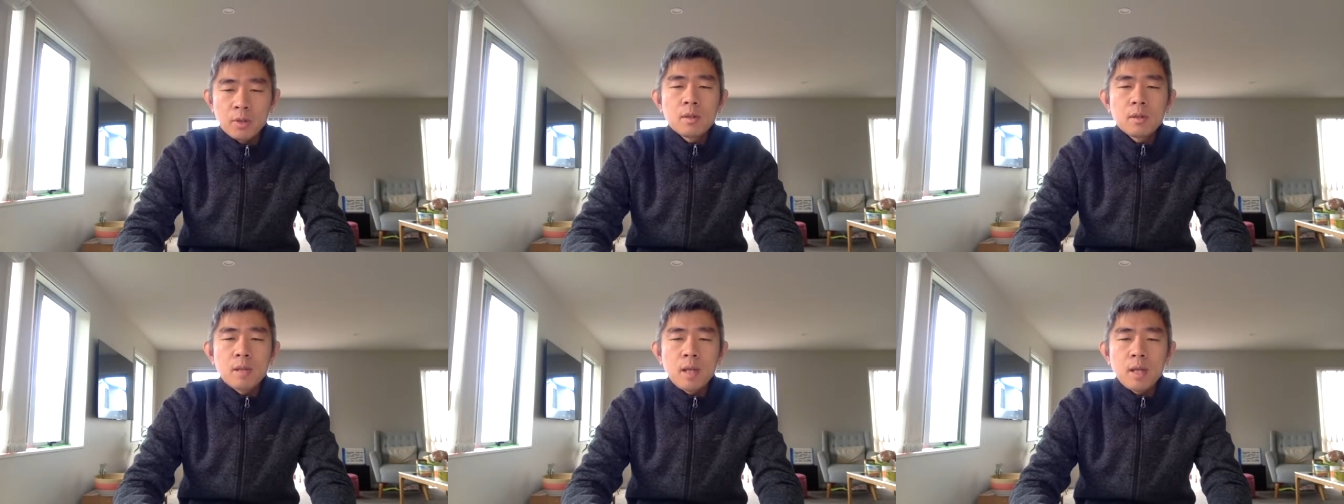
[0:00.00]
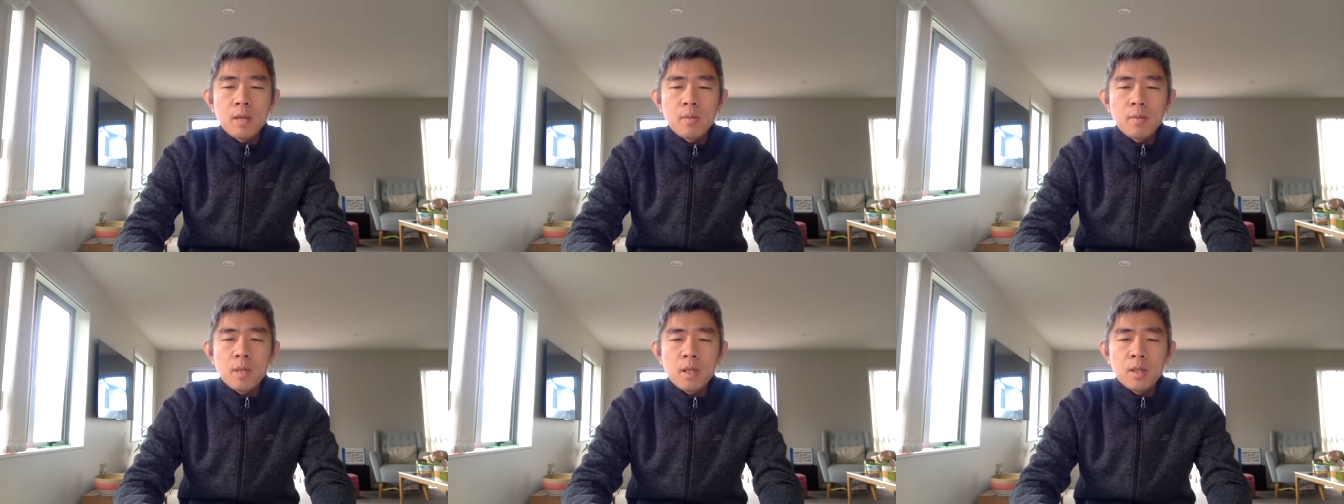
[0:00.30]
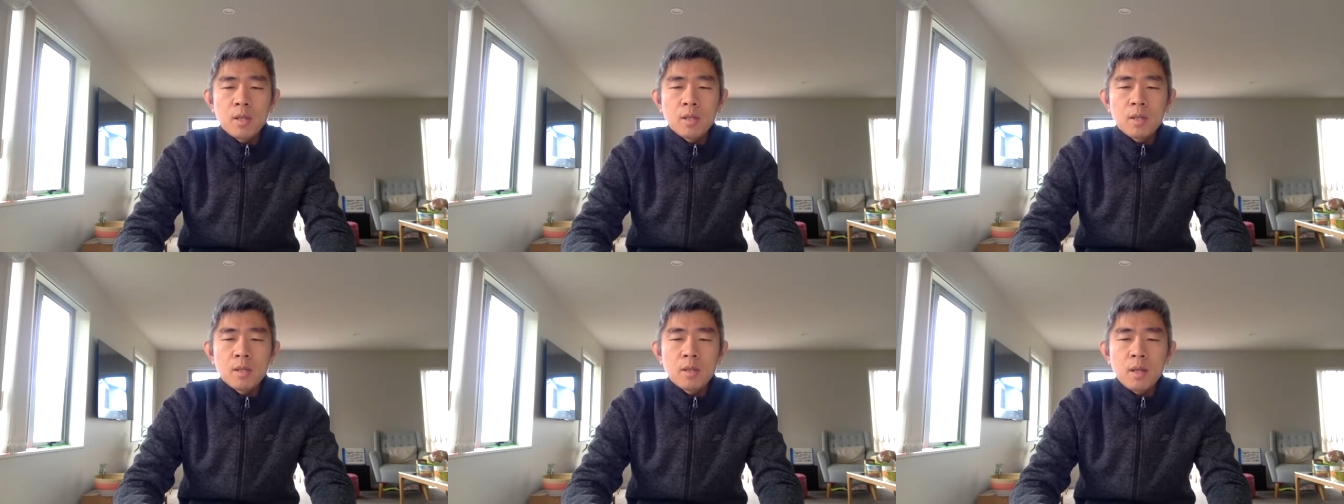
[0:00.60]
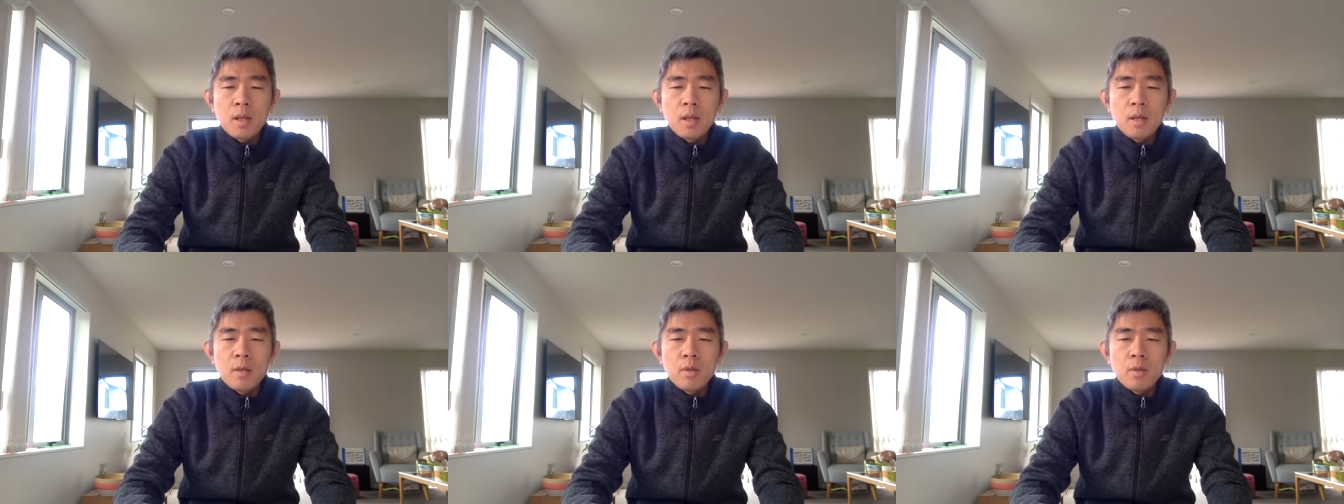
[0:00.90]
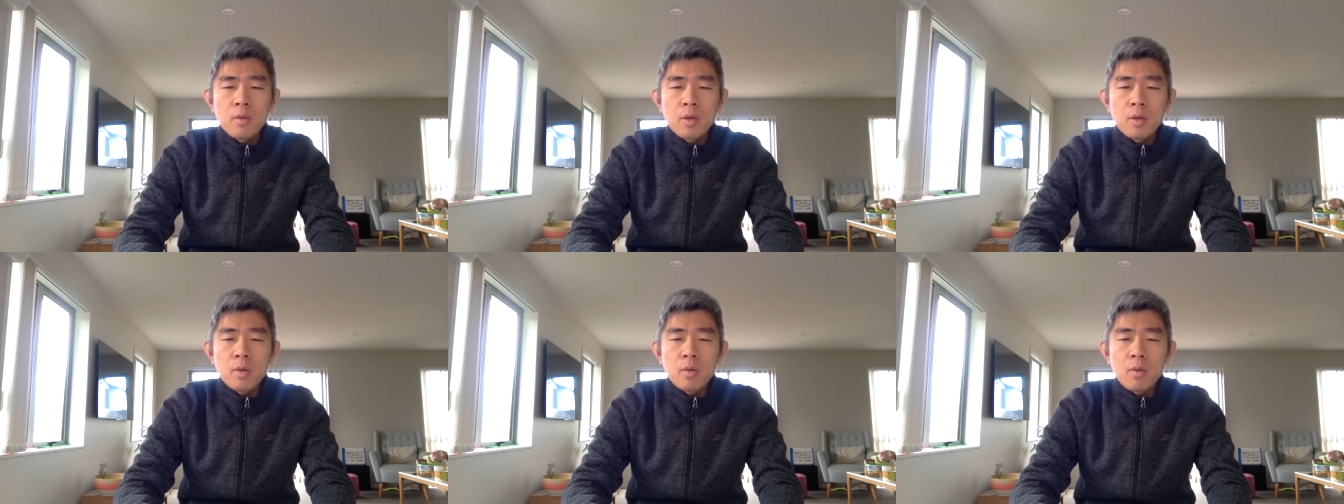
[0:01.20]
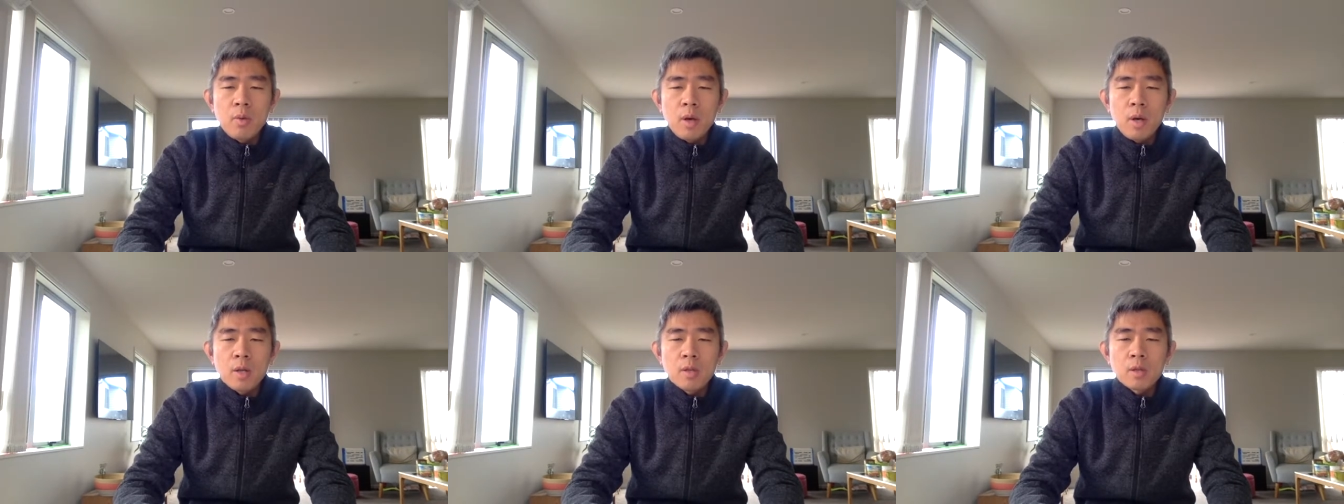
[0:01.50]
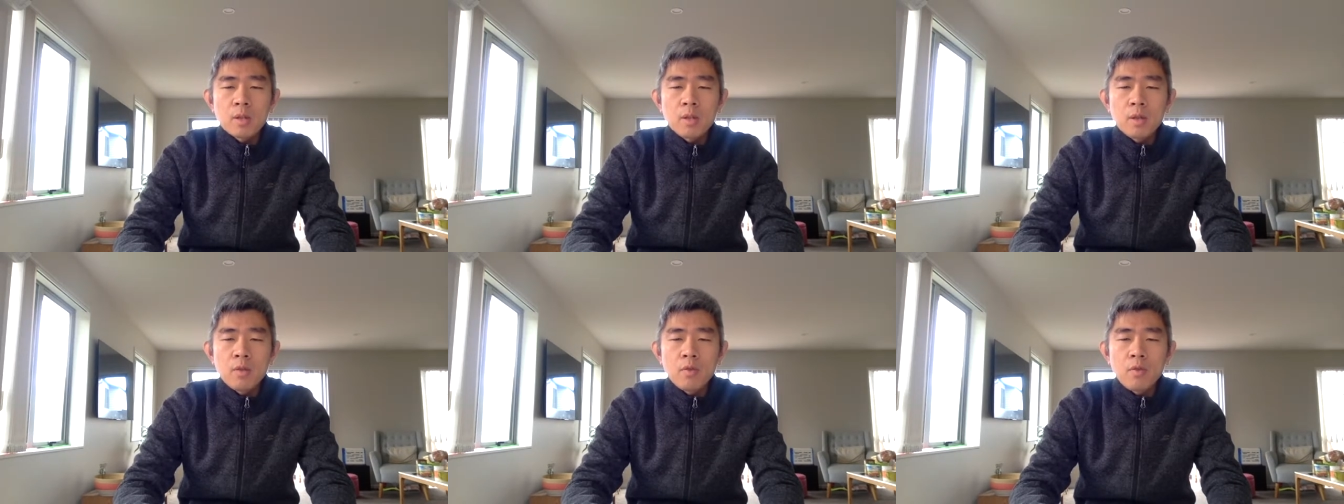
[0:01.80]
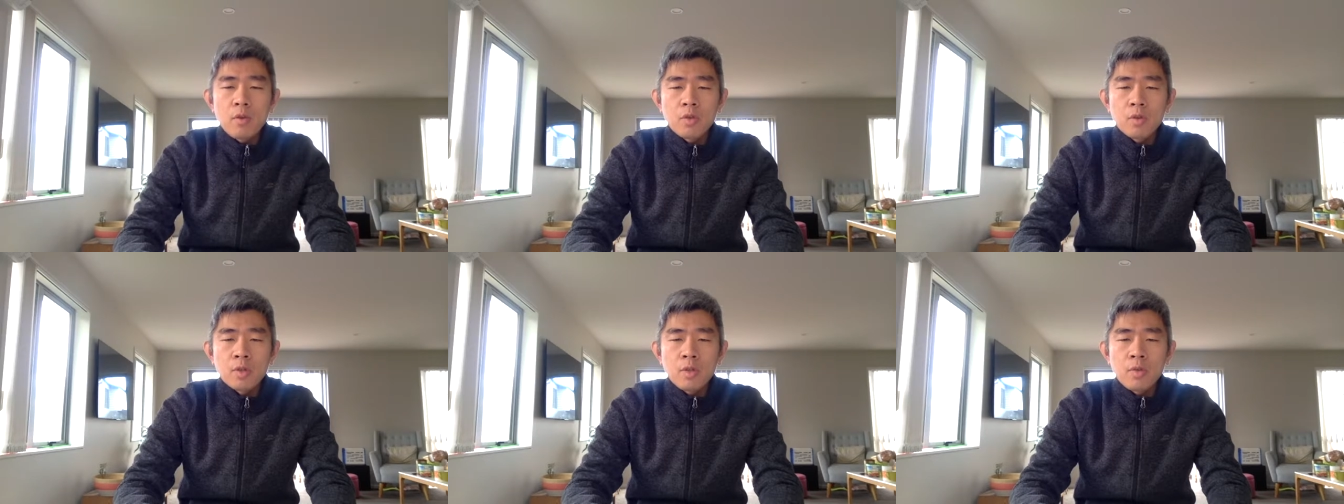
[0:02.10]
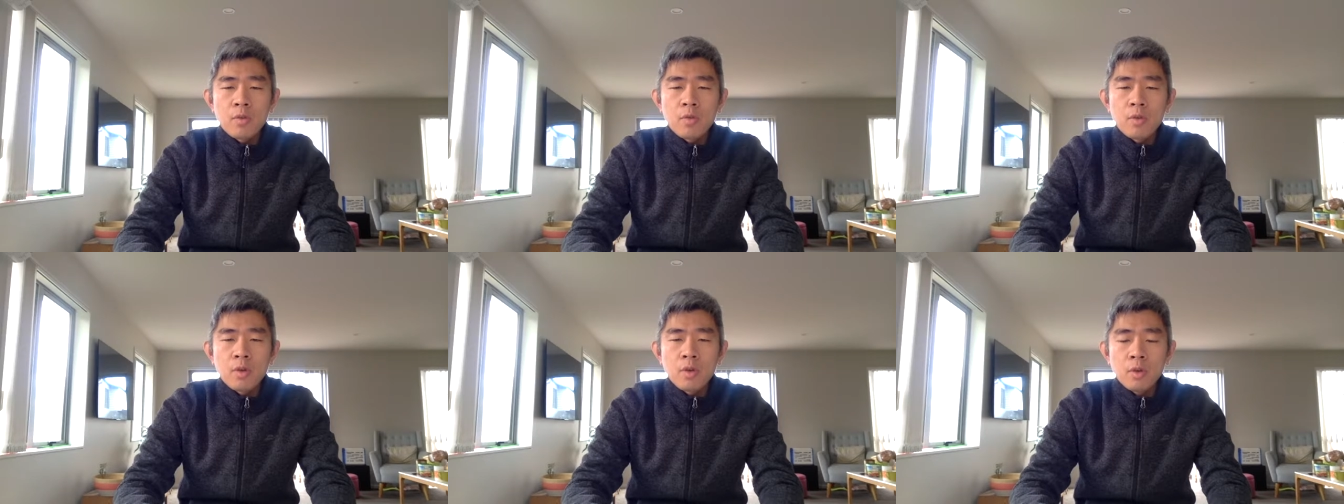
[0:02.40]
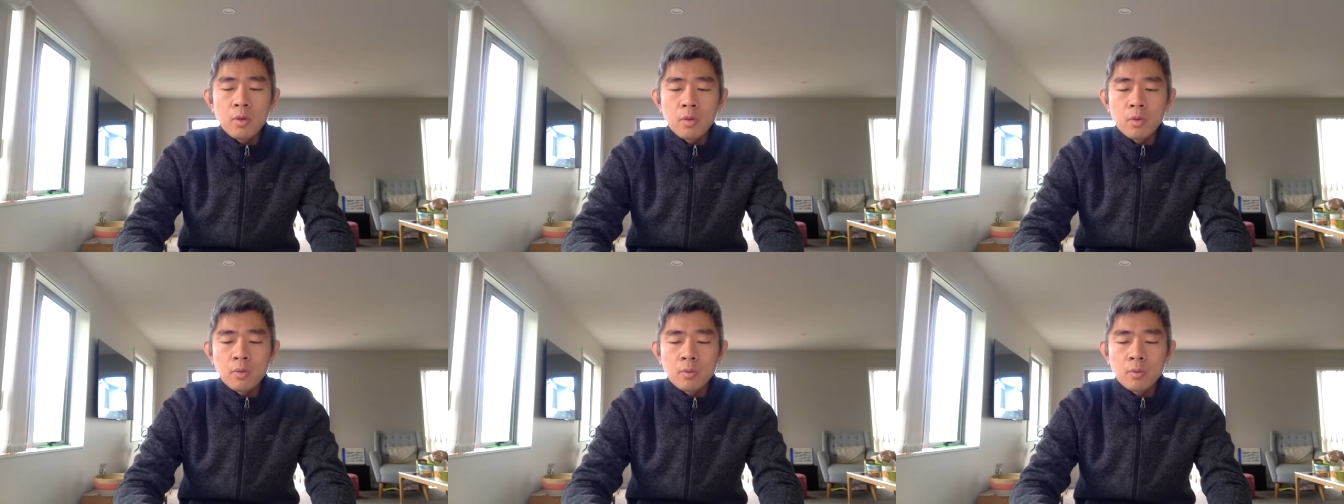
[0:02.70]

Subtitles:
That means it requires the fossil fuel.